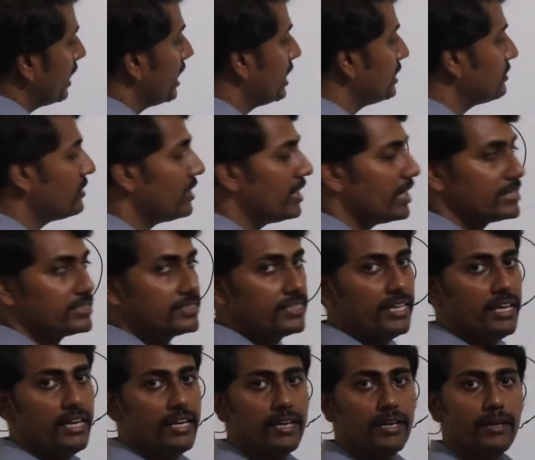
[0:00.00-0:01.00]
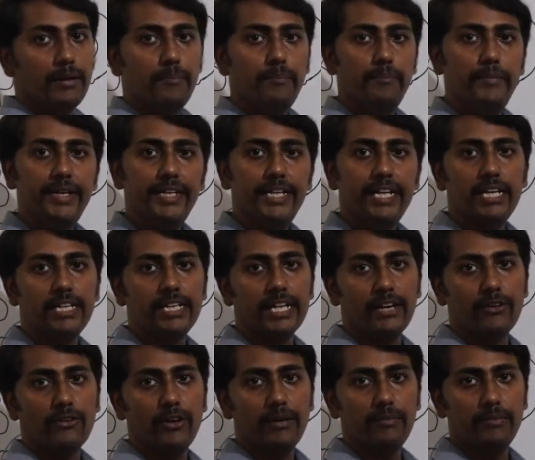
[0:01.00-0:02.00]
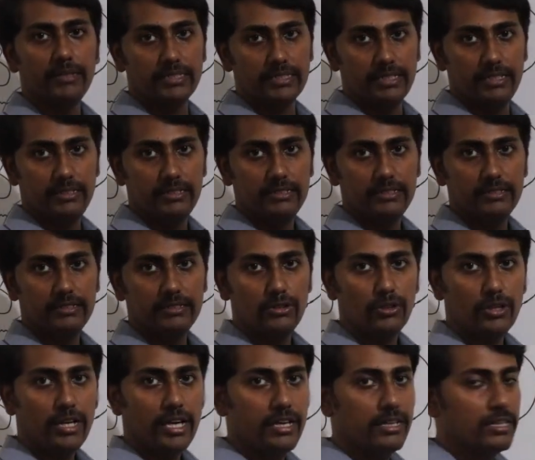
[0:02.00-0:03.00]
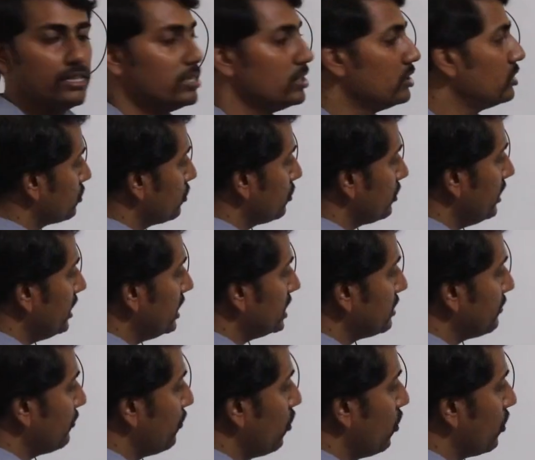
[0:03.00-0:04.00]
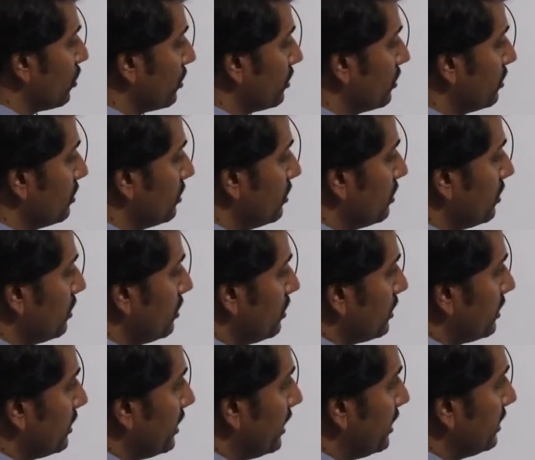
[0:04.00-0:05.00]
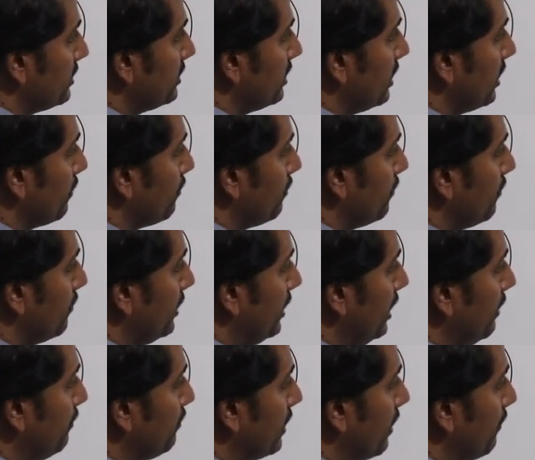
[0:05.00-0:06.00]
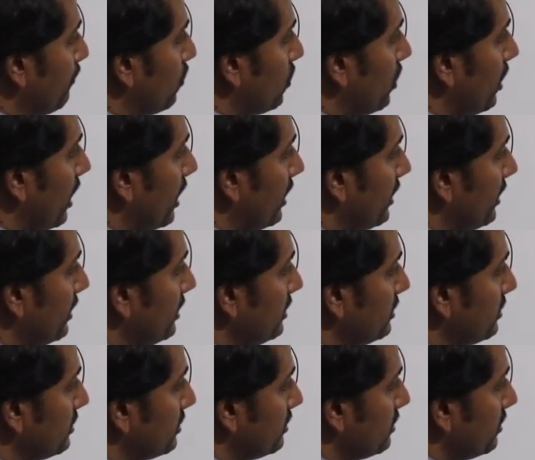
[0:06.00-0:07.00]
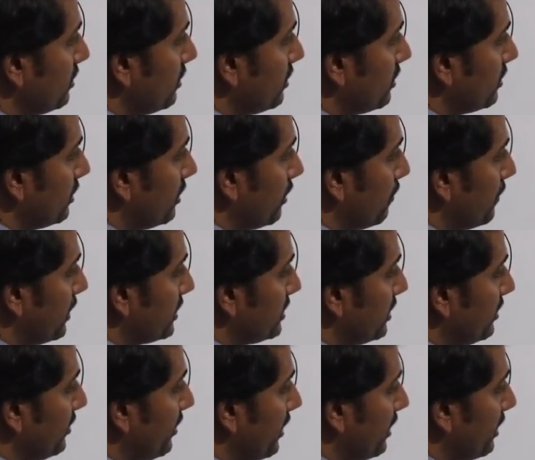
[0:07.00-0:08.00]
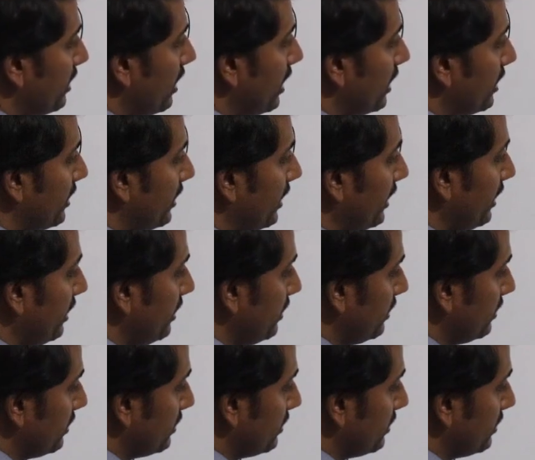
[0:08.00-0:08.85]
as well as the medial pterygoid muscle. Okay, so these four, that is the deep temporal arteries, the masseteric artery,